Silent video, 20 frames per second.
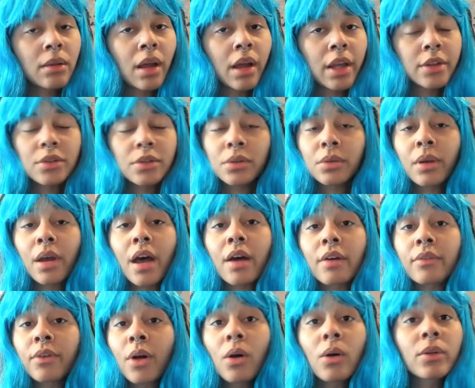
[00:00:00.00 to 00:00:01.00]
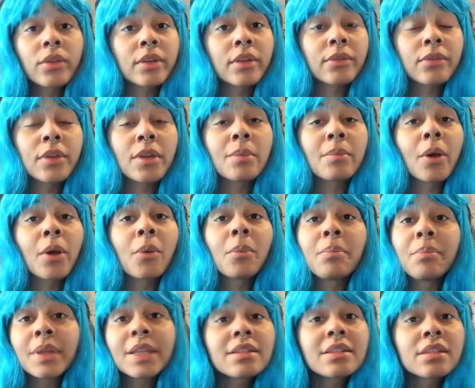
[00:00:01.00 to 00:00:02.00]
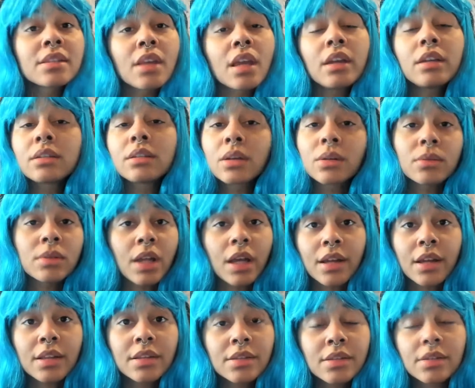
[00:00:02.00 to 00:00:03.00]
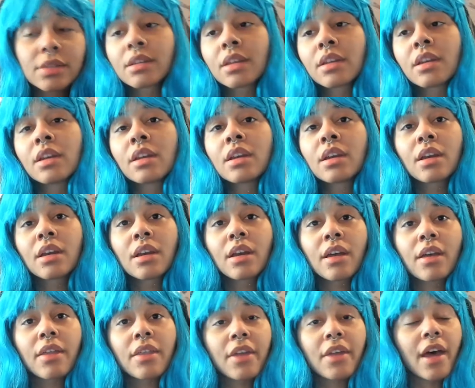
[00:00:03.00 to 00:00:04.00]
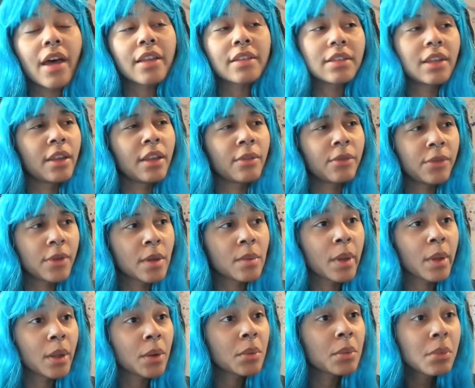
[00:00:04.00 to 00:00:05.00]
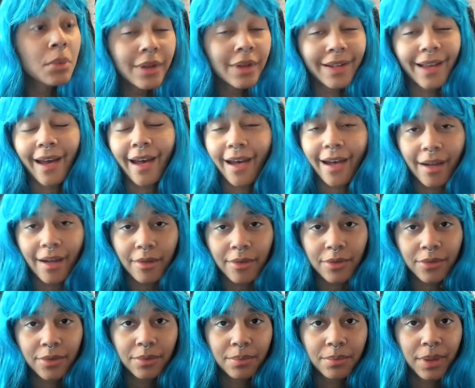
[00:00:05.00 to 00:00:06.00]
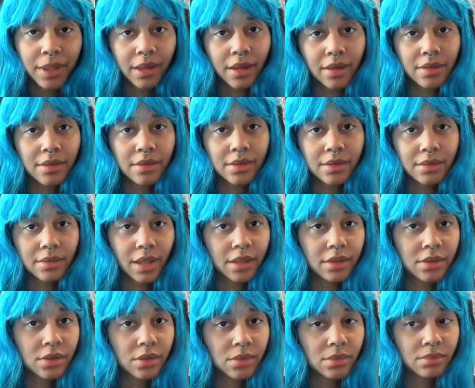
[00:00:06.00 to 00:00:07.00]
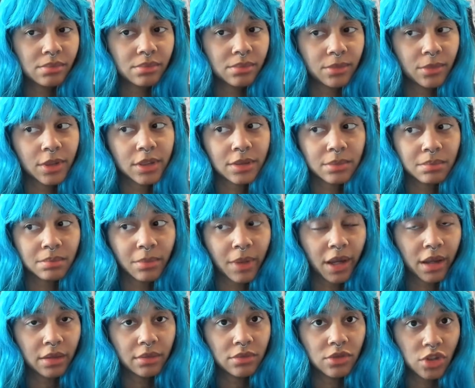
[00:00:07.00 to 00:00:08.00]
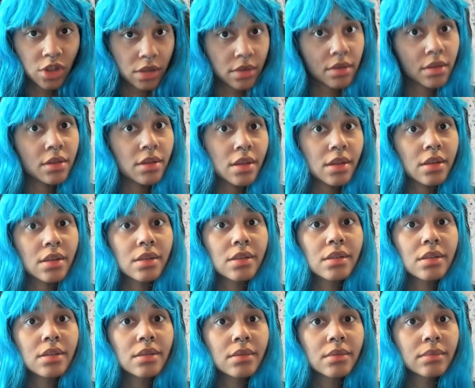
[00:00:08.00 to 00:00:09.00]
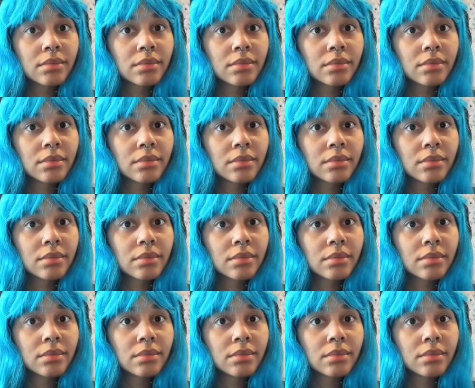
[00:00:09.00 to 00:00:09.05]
I do have all the female bits and gonads. that a female would have, because that's what my gender is.